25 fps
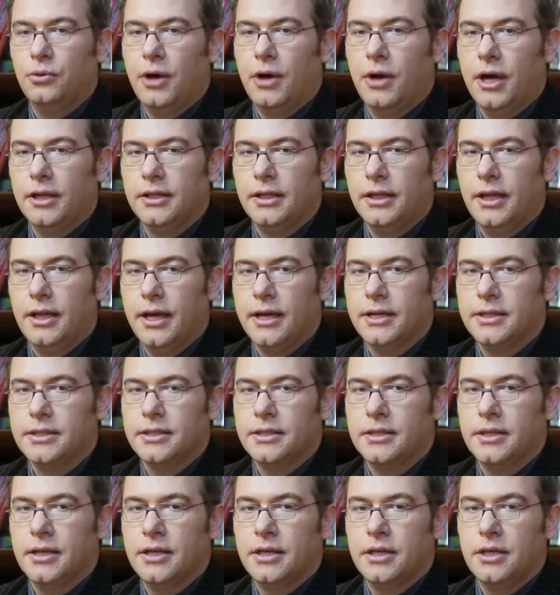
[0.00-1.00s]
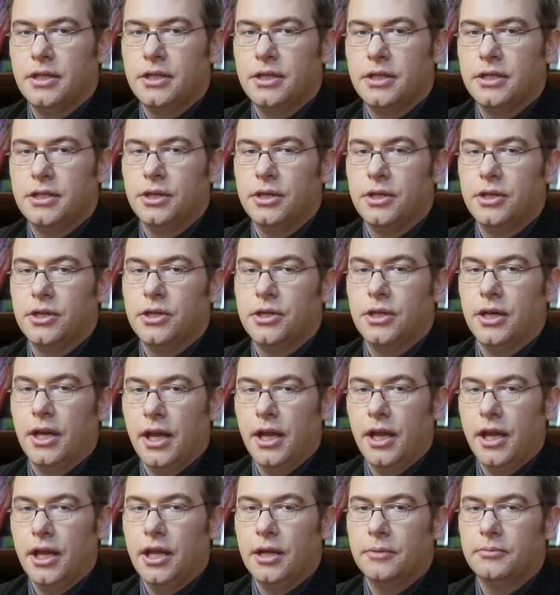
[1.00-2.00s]
analyze how much an
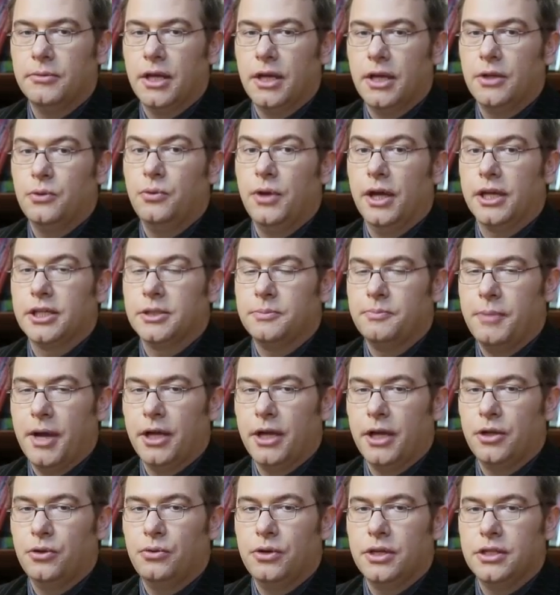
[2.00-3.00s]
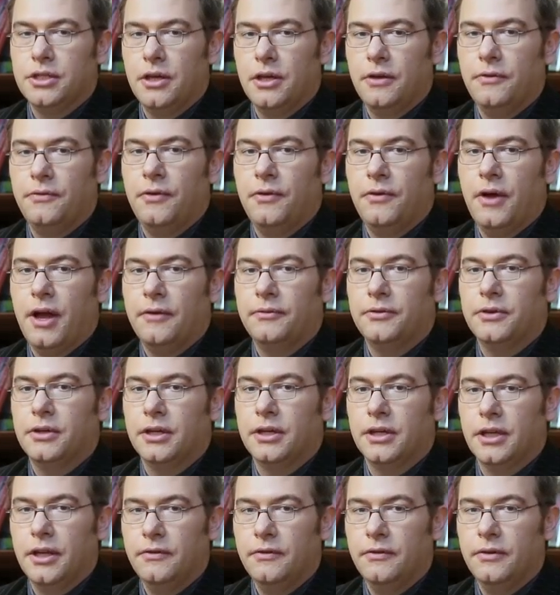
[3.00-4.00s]
income that we expect to receive after
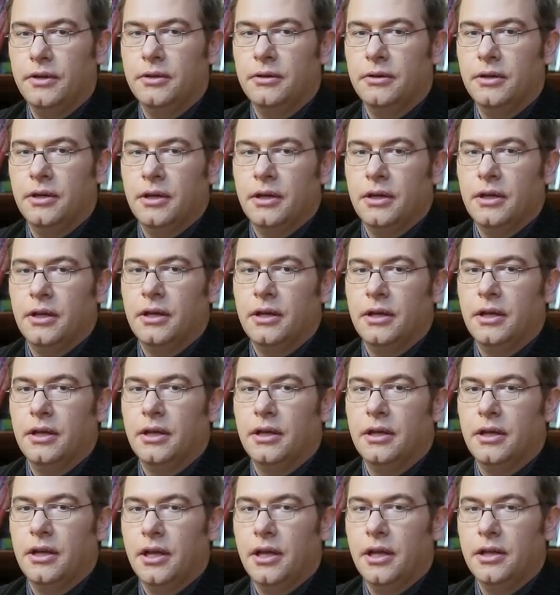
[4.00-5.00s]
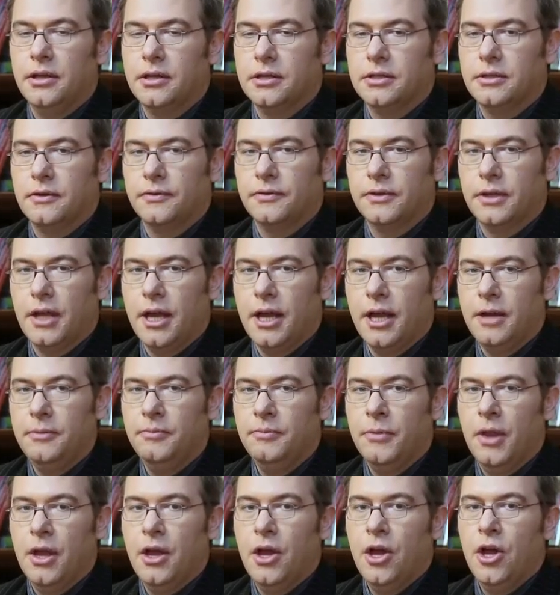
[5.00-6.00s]
a given interest of time
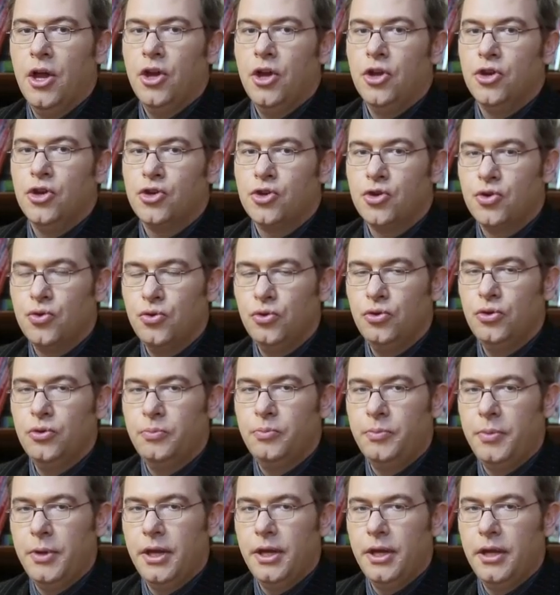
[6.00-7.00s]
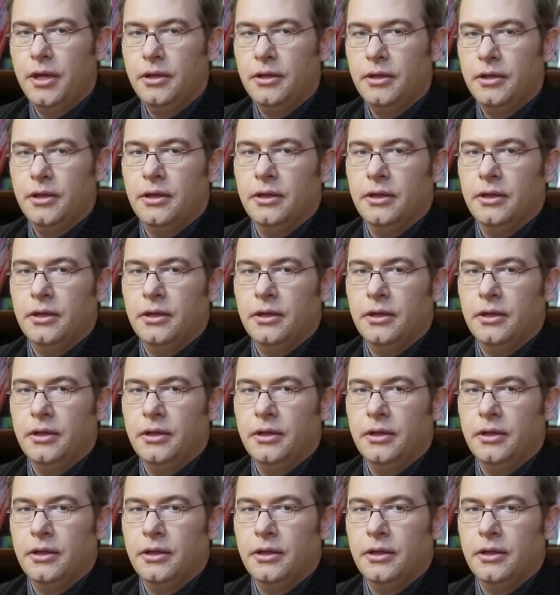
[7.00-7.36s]
should be